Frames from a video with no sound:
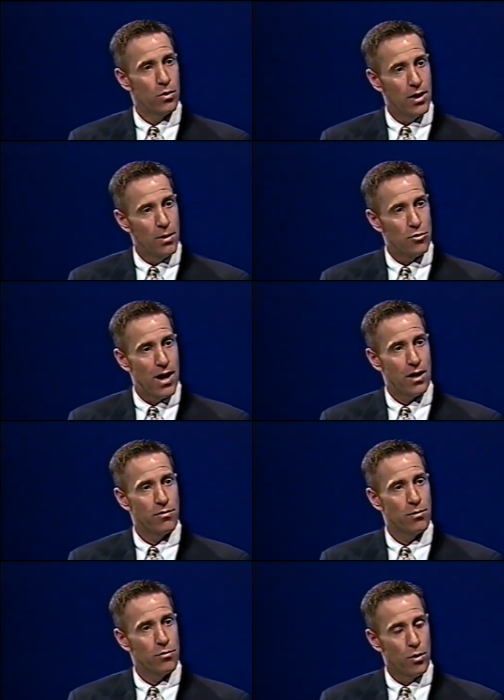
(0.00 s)
We keep track of
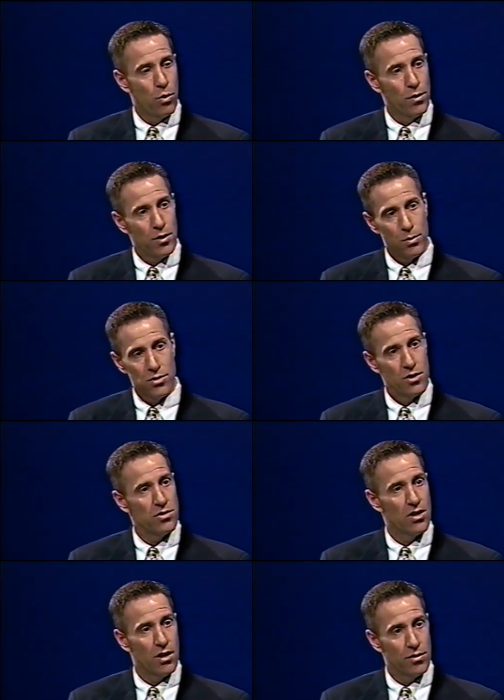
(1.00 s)
them, report their
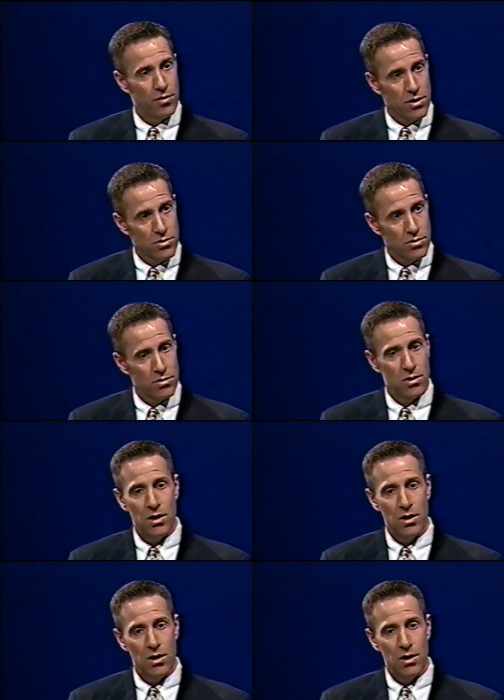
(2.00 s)
position to other vessels